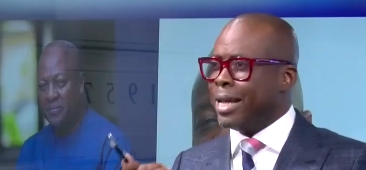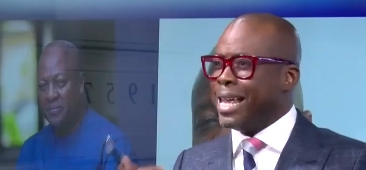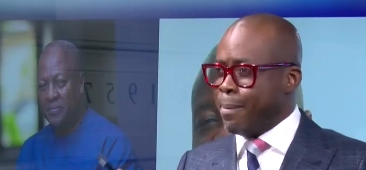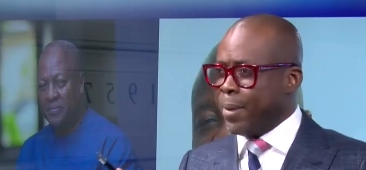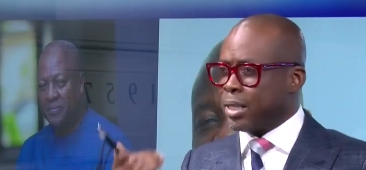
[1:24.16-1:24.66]

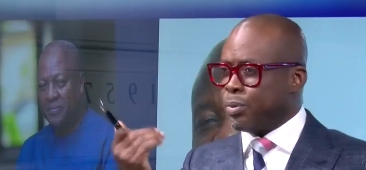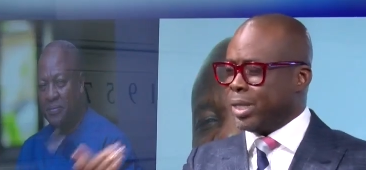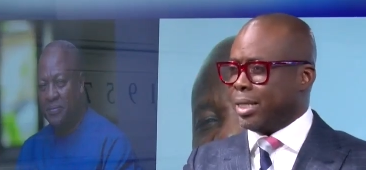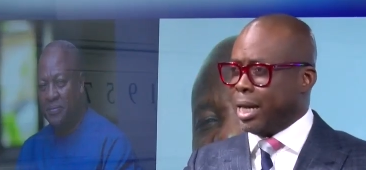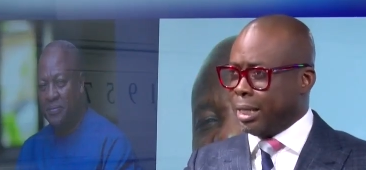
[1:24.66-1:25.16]
Speaker 1: he must
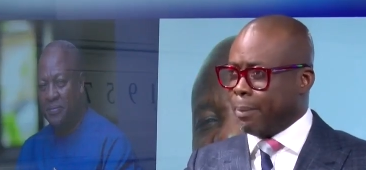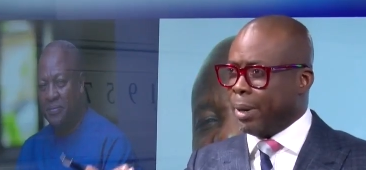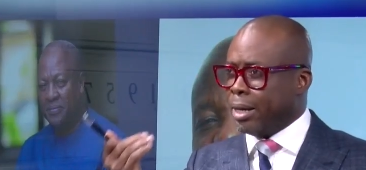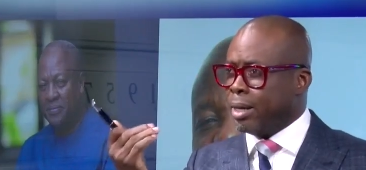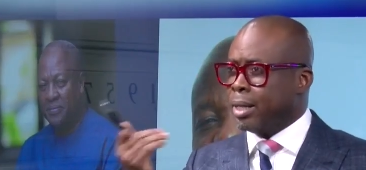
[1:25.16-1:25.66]
return the
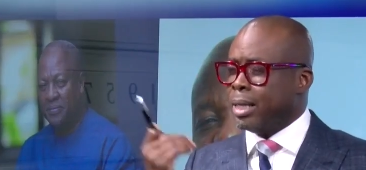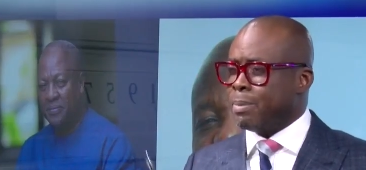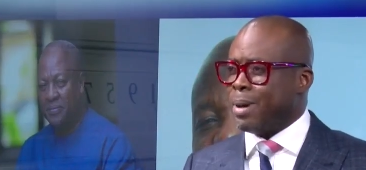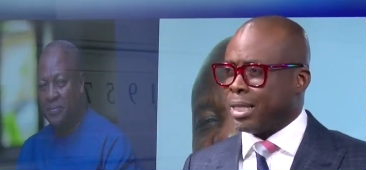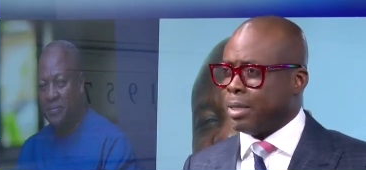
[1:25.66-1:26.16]
money. This is
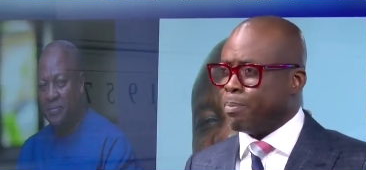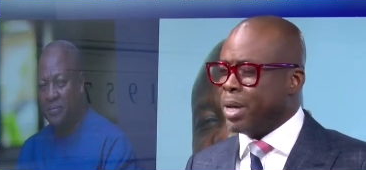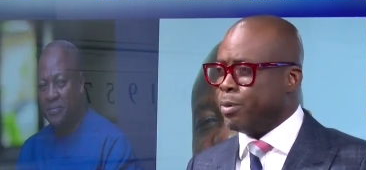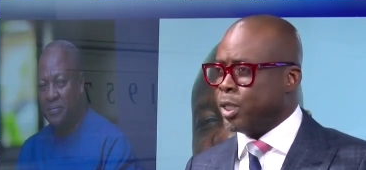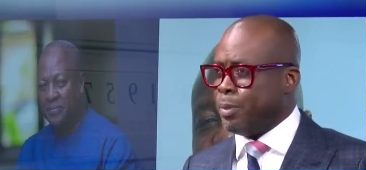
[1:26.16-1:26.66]
Martin
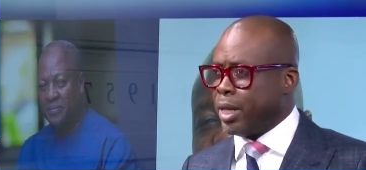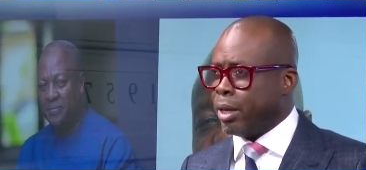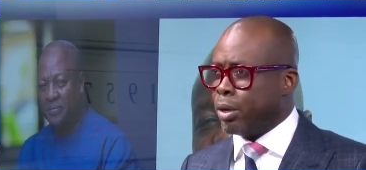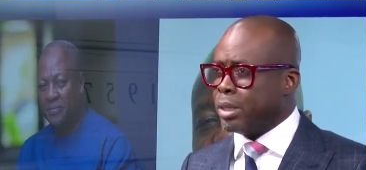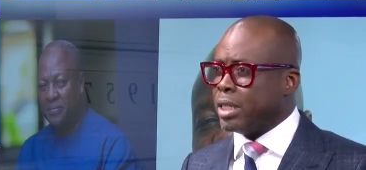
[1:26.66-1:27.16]
Kpebu
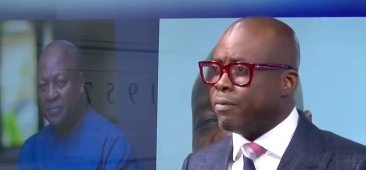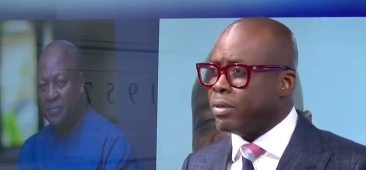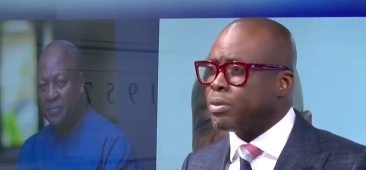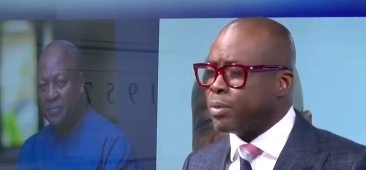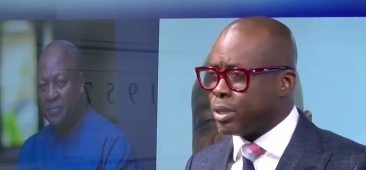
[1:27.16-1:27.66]
speaking on
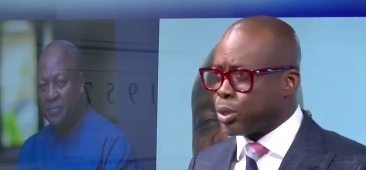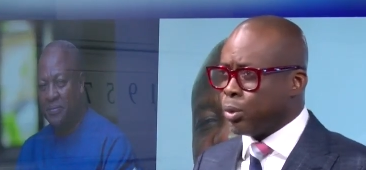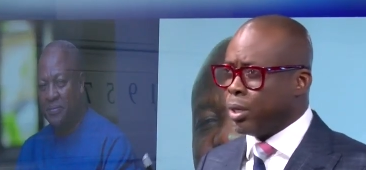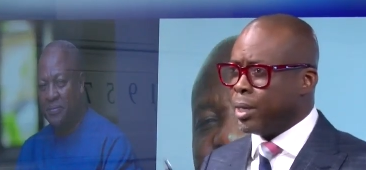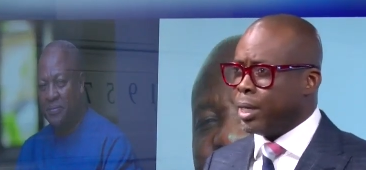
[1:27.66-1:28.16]
tv 3
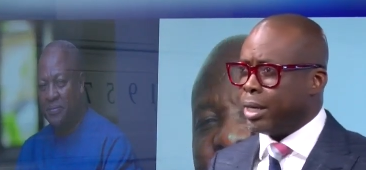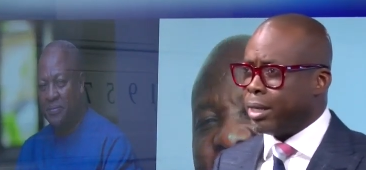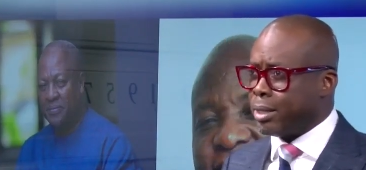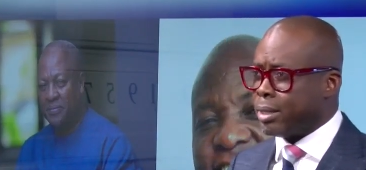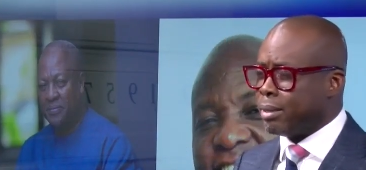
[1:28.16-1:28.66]
show. Here he
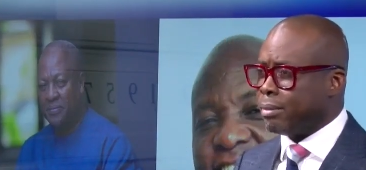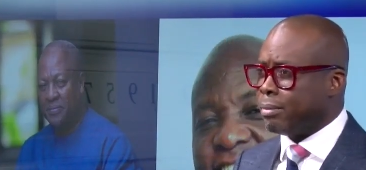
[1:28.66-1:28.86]
is.